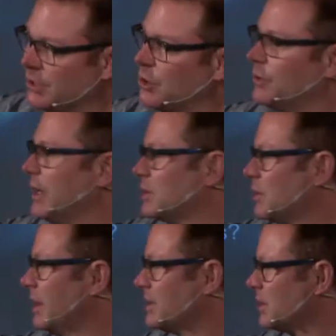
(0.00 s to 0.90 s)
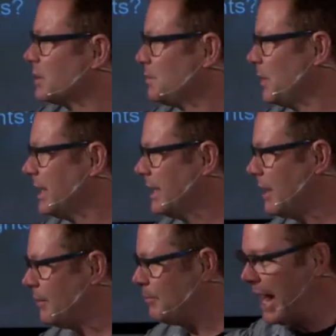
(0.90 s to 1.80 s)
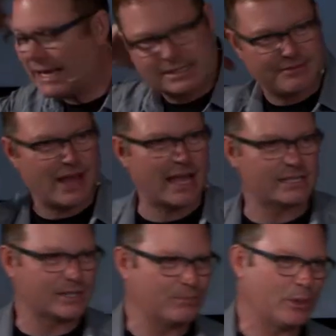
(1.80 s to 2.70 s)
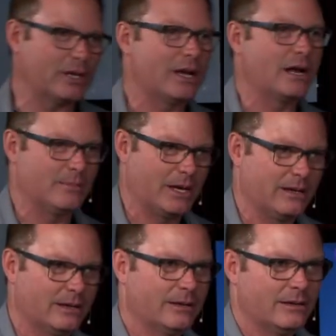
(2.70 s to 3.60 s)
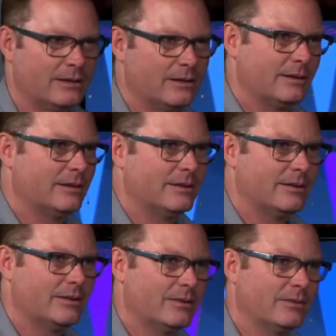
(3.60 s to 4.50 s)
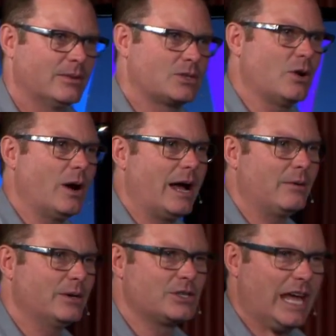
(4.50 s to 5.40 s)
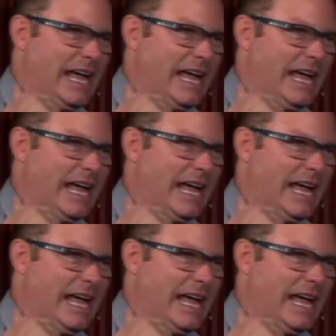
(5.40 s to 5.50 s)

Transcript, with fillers: into a restaurant and starts bringing out bags of ice and putting on me. So I was